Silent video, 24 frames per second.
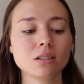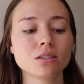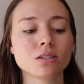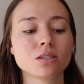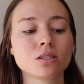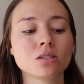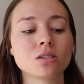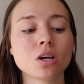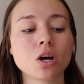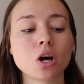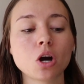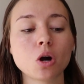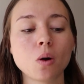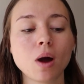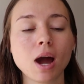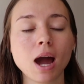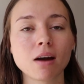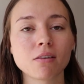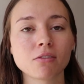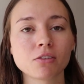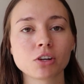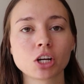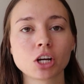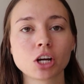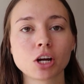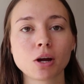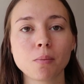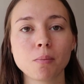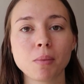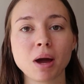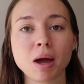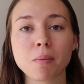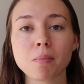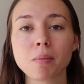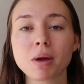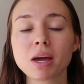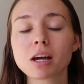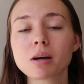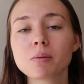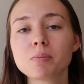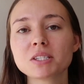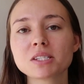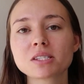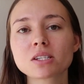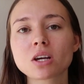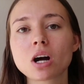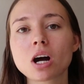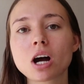So after my
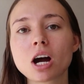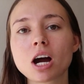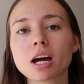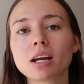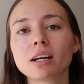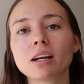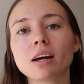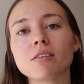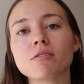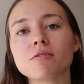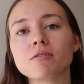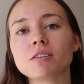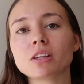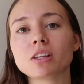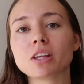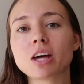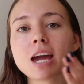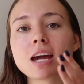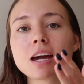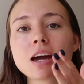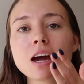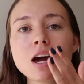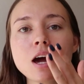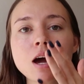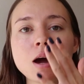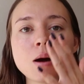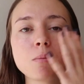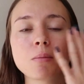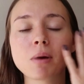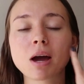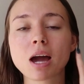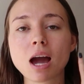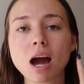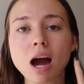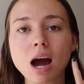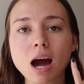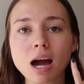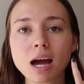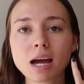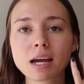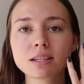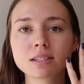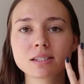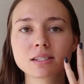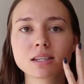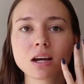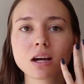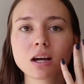makeup is gone, I feel like my
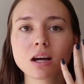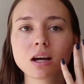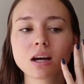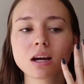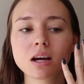eyes,